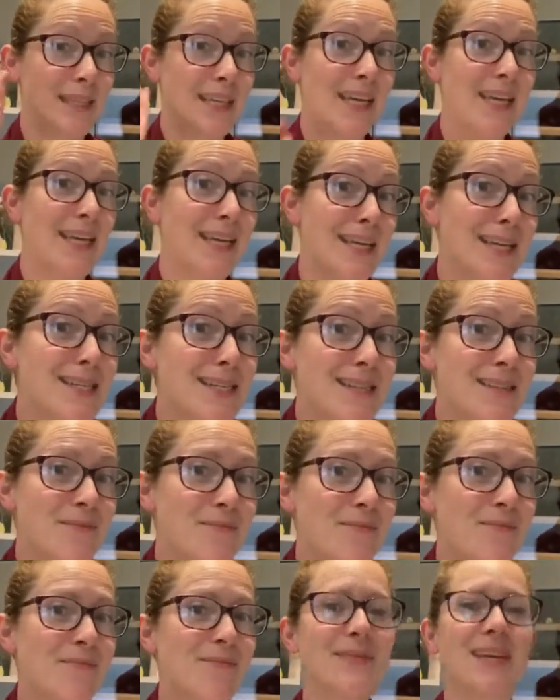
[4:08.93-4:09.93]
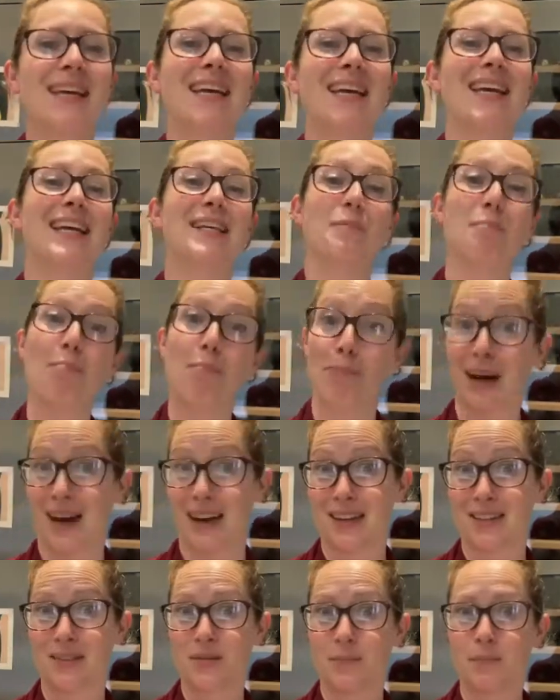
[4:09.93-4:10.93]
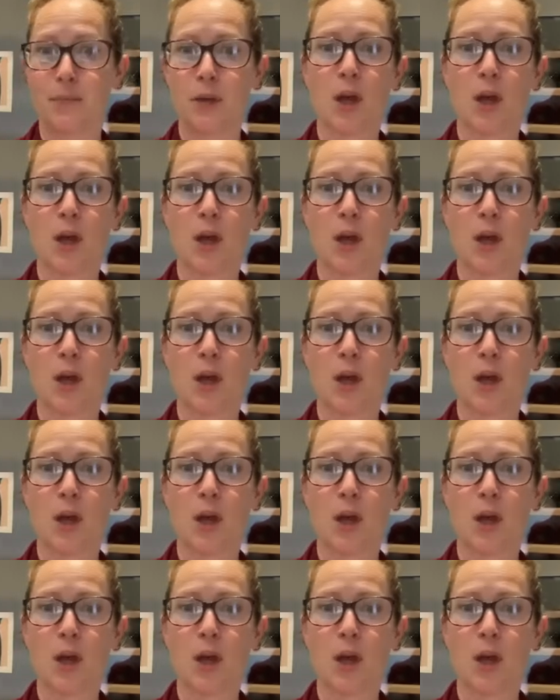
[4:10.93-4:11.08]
Heat is bad.